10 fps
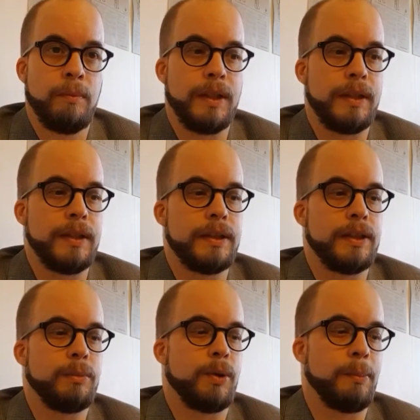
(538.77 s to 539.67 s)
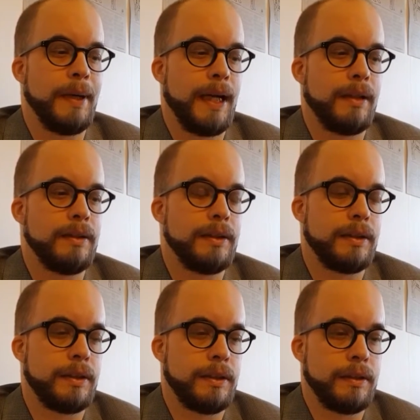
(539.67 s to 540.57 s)
but this is more
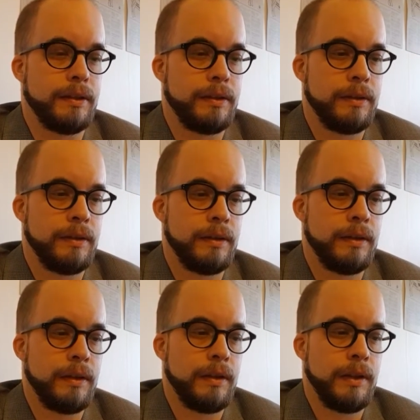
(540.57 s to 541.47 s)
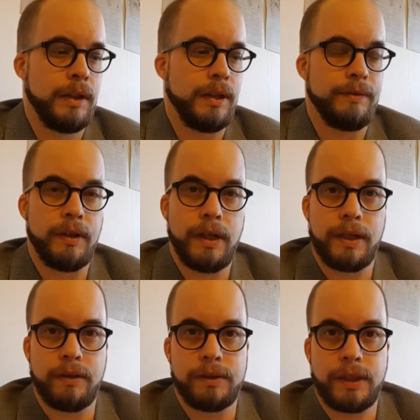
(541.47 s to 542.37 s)
balanced. If you
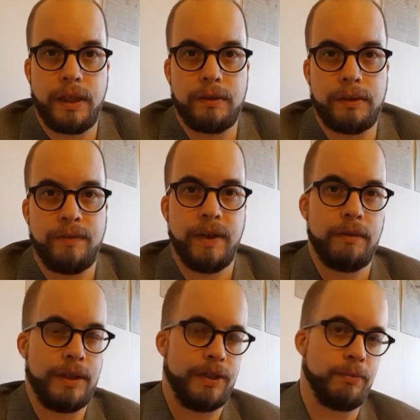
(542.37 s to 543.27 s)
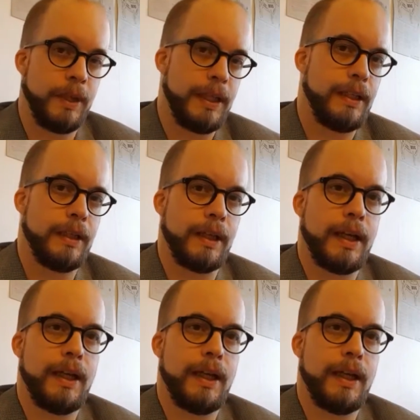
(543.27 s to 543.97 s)
like your stouts very sweet and